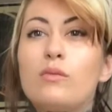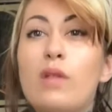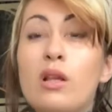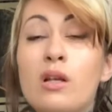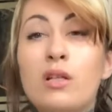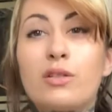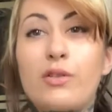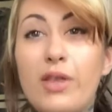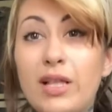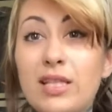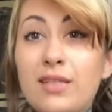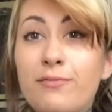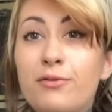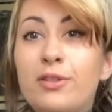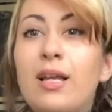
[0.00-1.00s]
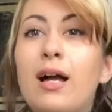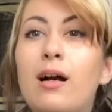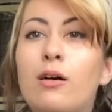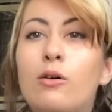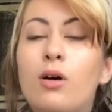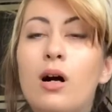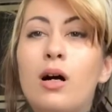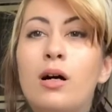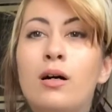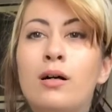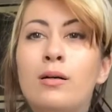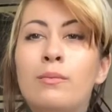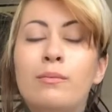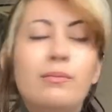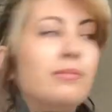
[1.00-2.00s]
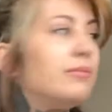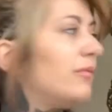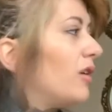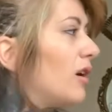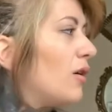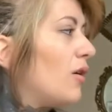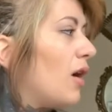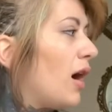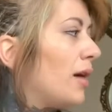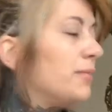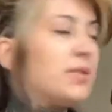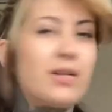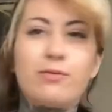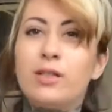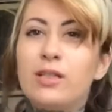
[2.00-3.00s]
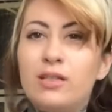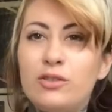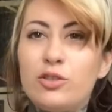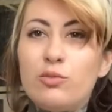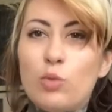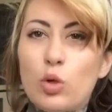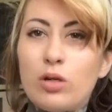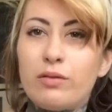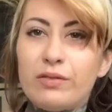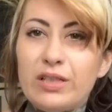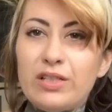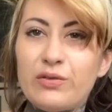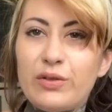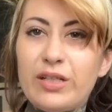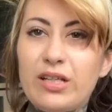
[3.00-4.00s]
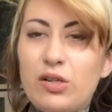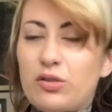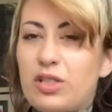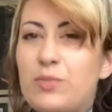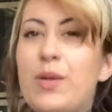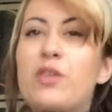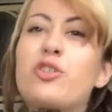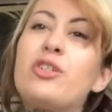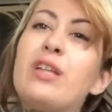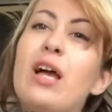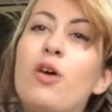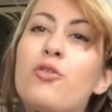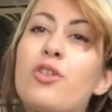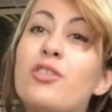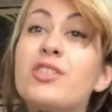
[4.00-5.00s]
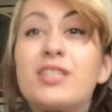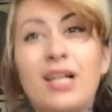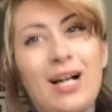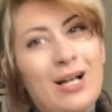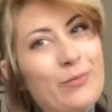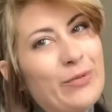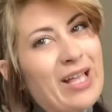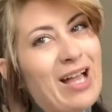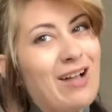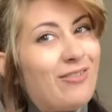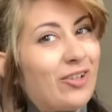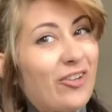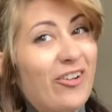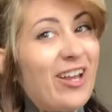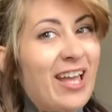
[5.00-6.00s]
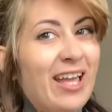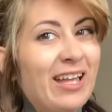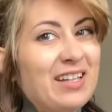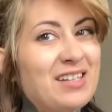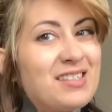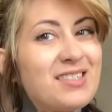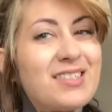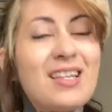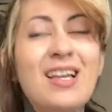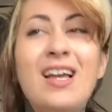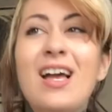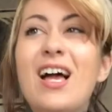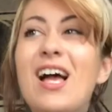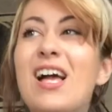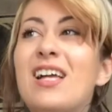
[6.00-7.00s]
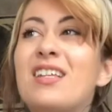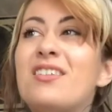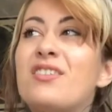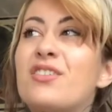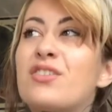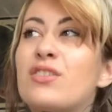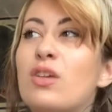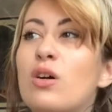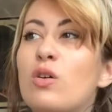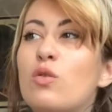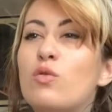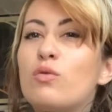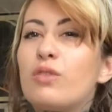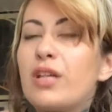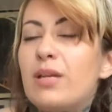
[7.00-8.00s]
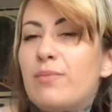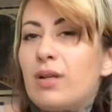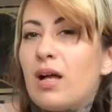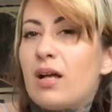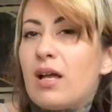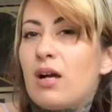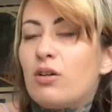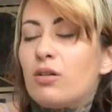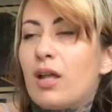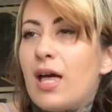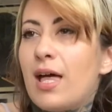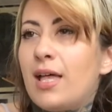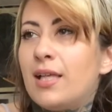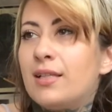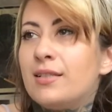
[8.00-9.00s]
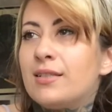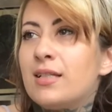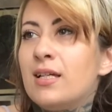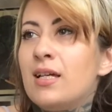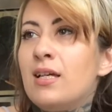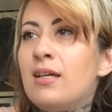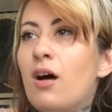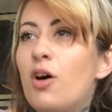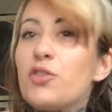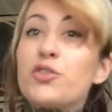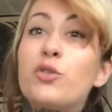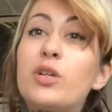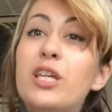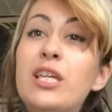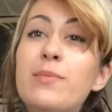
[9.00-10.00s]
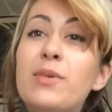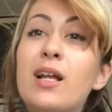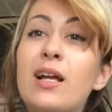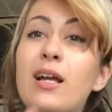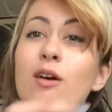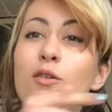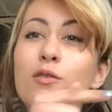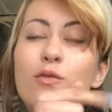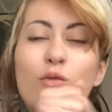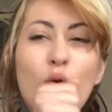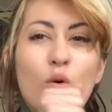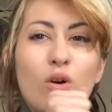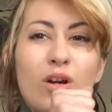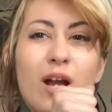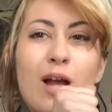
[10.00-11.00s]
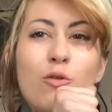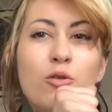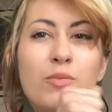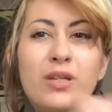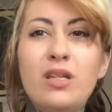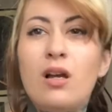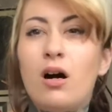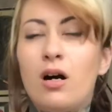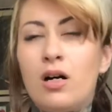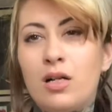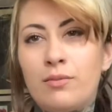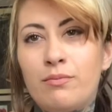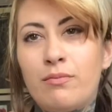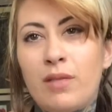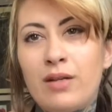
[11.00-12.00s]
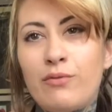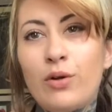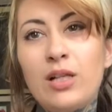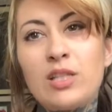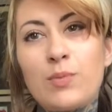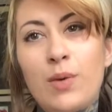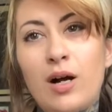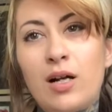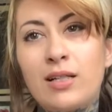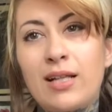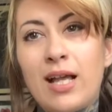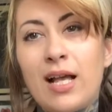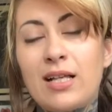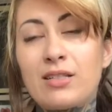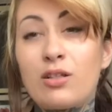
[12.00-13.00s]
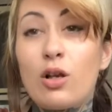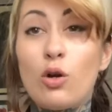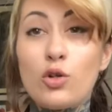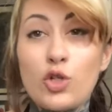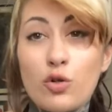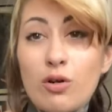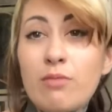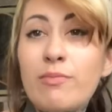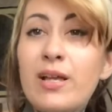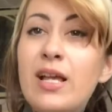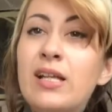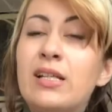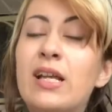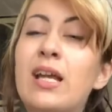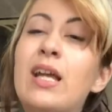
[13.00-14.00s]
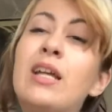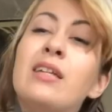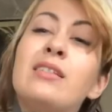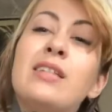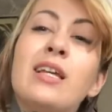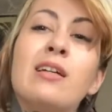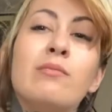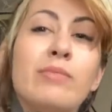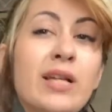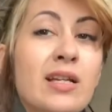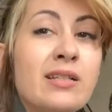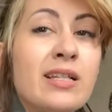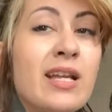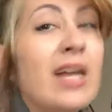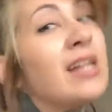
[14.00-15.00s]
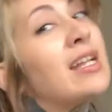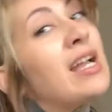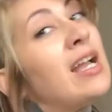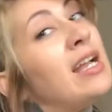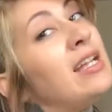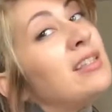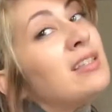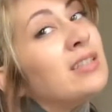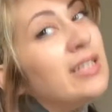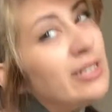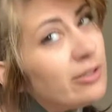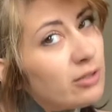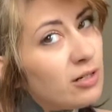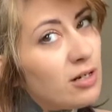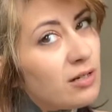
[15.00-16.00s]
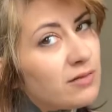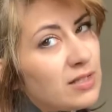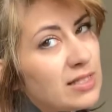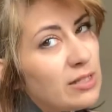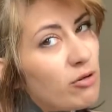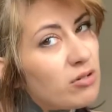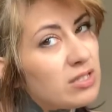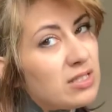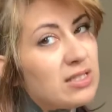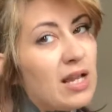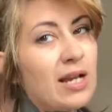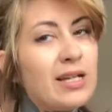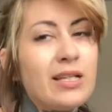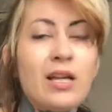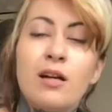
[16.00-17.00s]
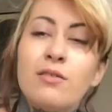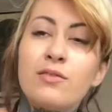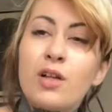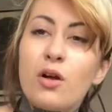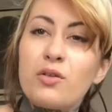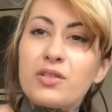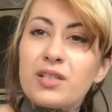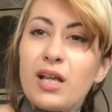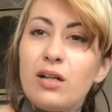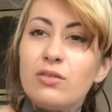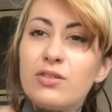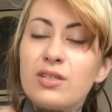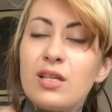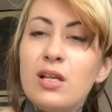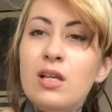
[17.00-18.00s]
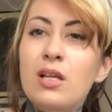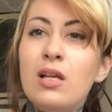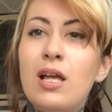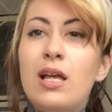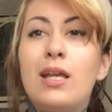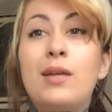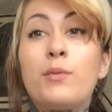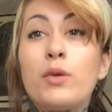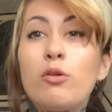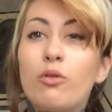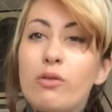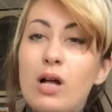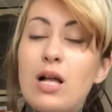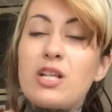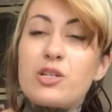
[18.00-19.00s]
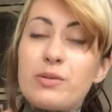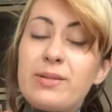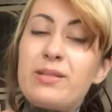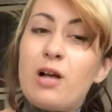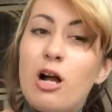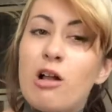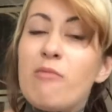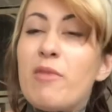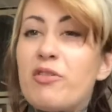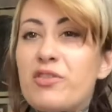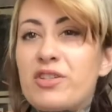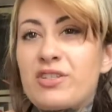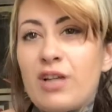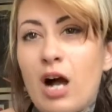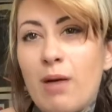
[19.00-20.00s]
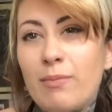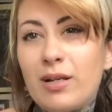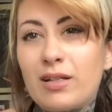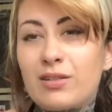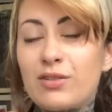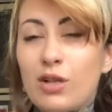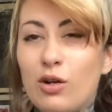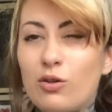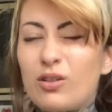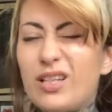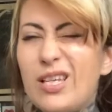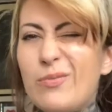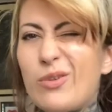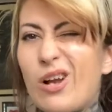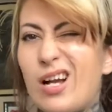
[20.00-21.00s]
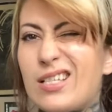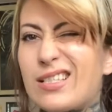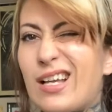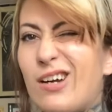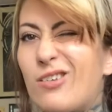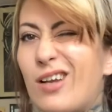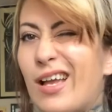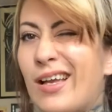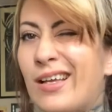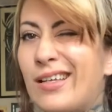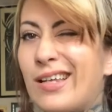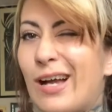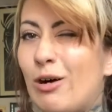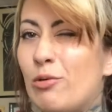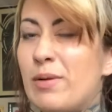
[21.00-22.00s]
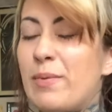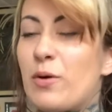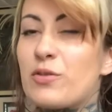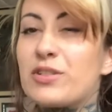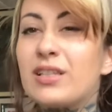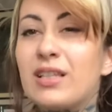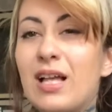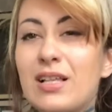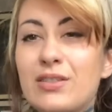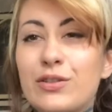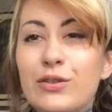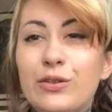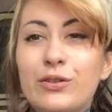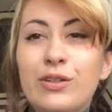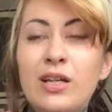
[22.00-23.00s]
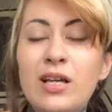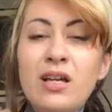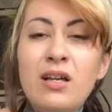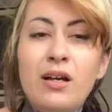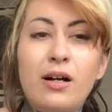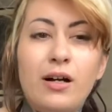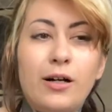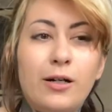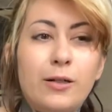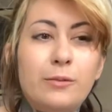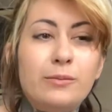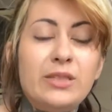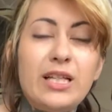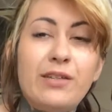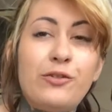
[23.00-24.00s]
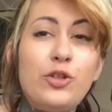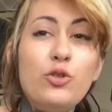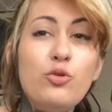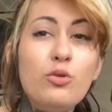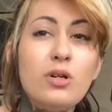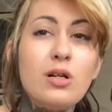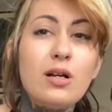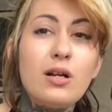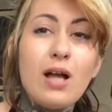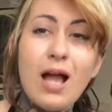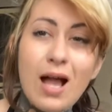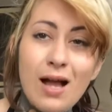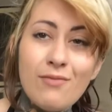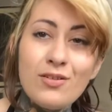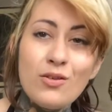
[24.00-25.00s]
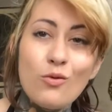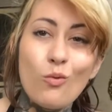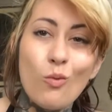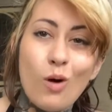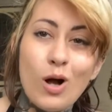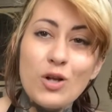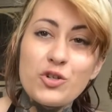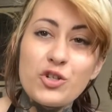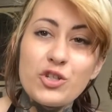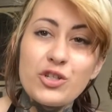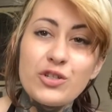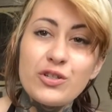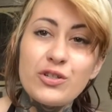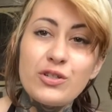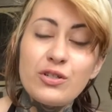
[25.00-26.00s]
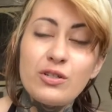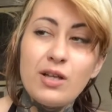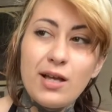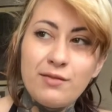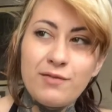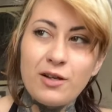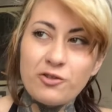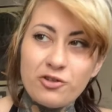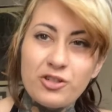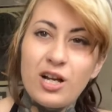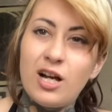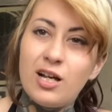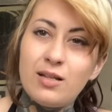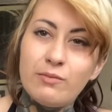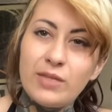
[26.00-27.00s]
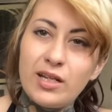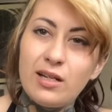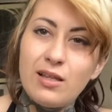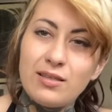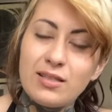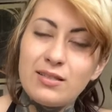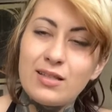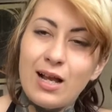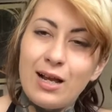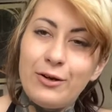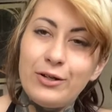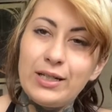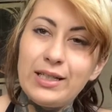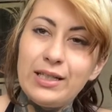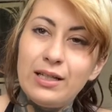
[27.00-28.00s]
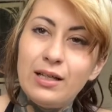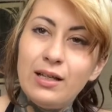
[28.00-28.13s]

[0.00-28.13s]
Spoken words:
So that's it for now. I'm definitely going to do more of these videos, especially now with all the time we have on our hands. And so keep an eye out, and also keep an eye out for, I will be on my friend's podcast, Ghost Shrimp, aka Dan Band-Aid, aka the leader of the Secret Society of Ghost Scouts. And we will actually be talking about this topic. So keep your eyes out, and I'll be posting that soon. If you haven't watched Adventure Time in its entirety,